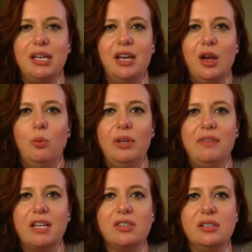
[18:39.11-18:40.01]
but
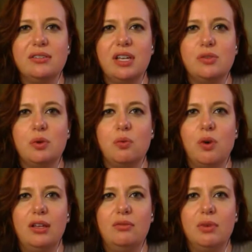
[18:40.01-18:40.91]
we've actually
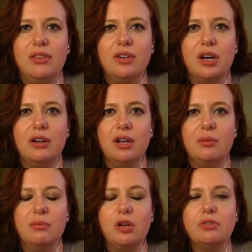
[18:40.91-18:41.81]
scheduled one with our um,